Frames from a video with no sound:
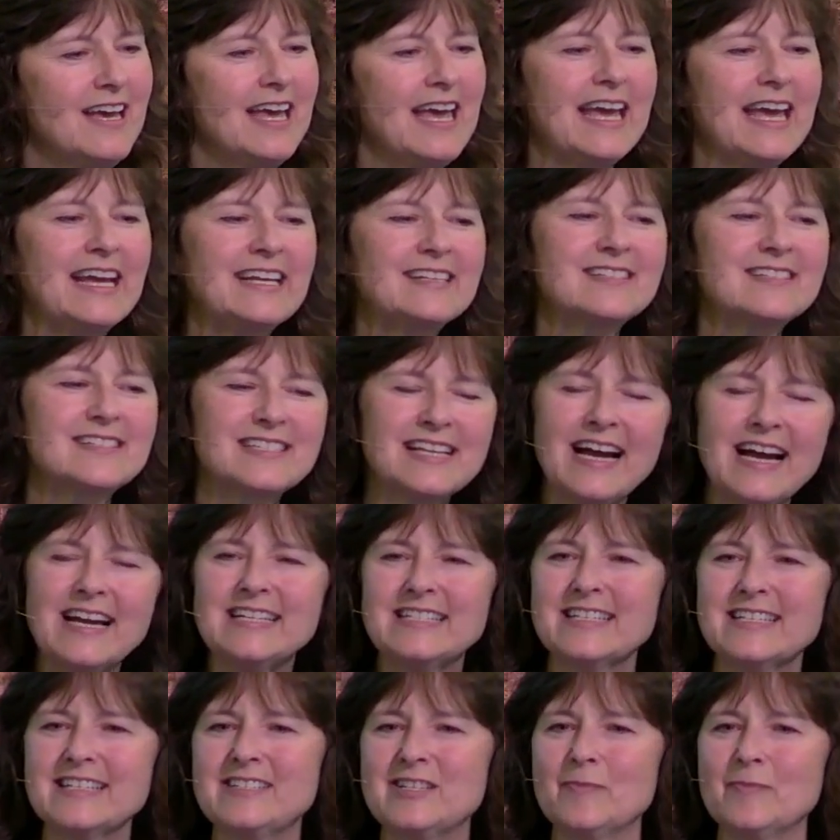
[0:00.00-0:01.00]

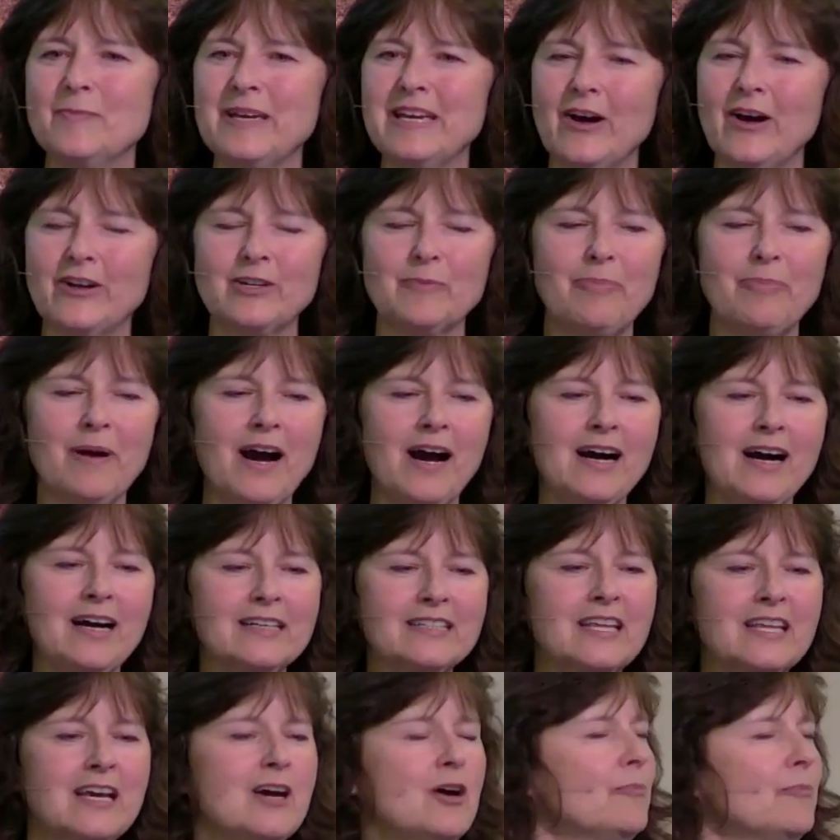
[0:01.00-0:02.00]
excited to be on a
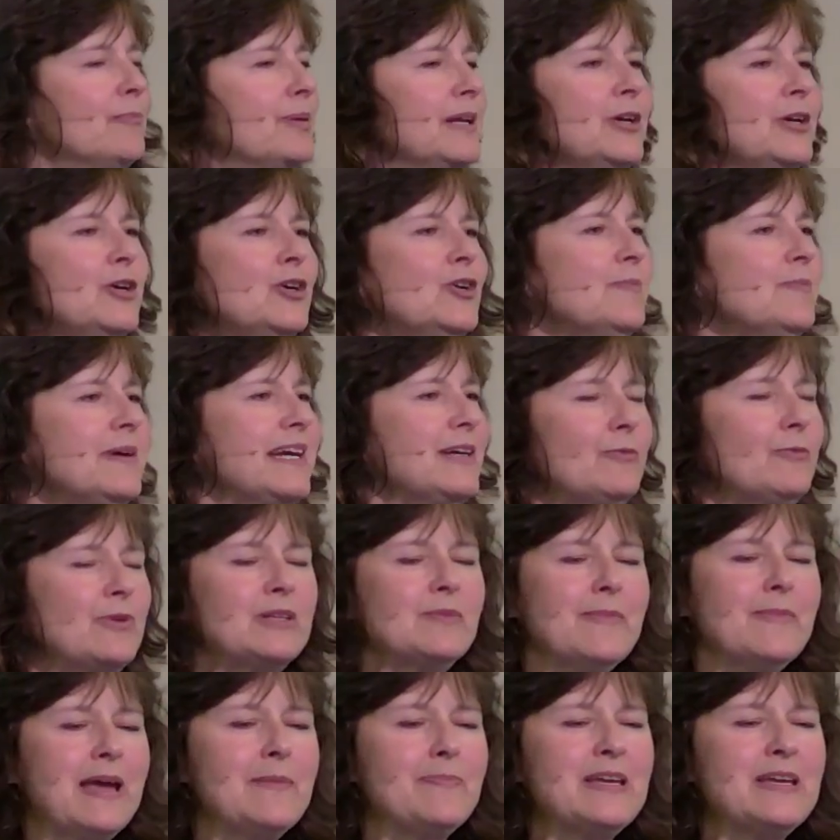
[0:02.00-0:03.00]
path, blooming with
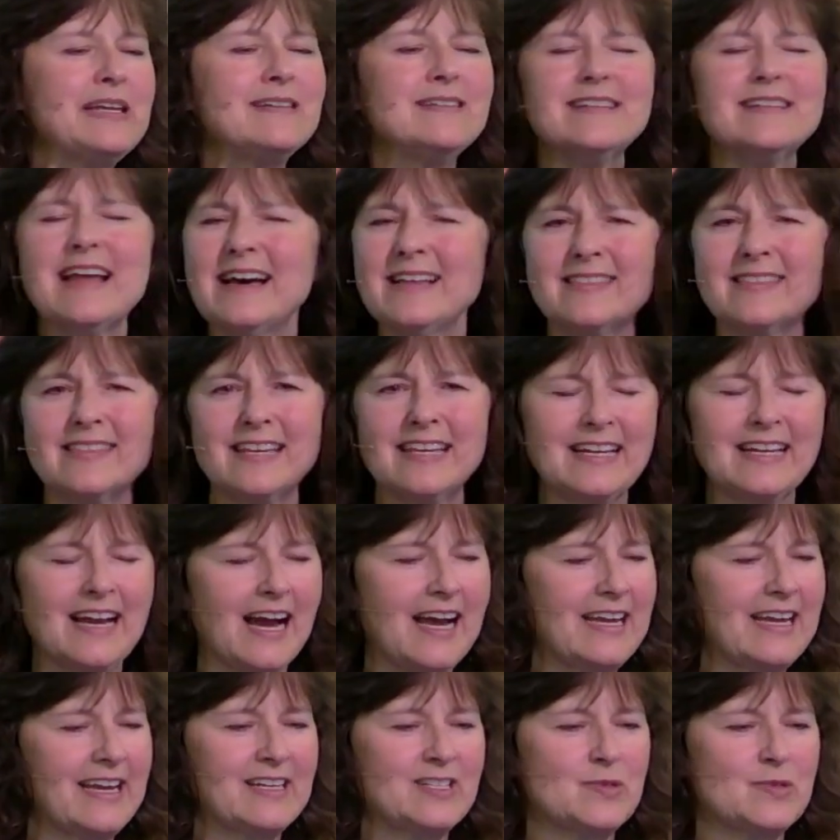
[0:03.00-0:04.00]
maybe nothing
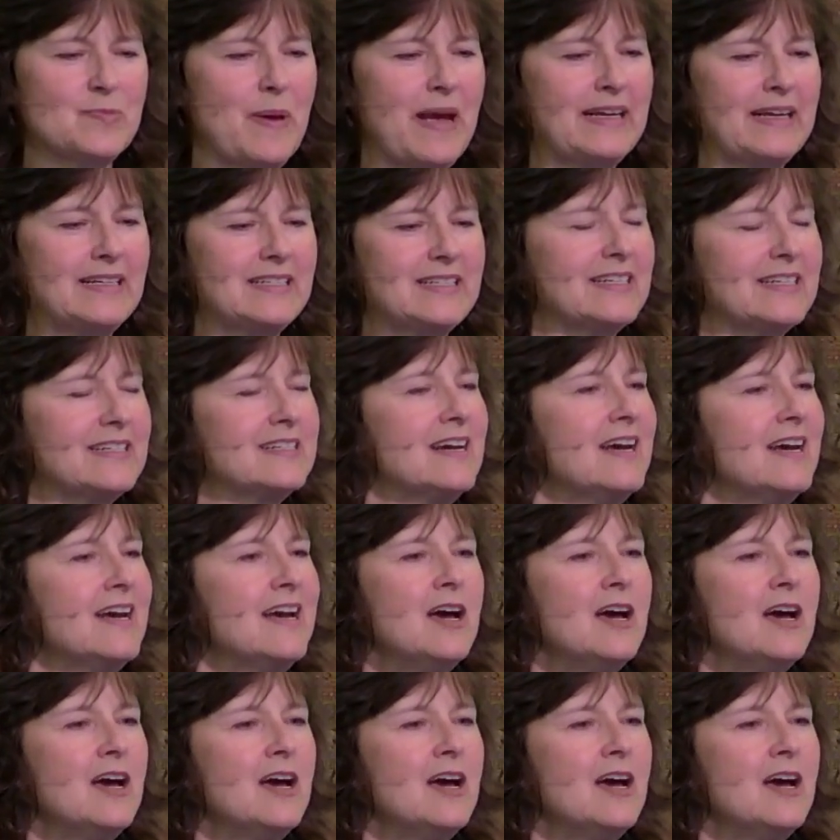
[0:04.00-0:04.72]
I expected,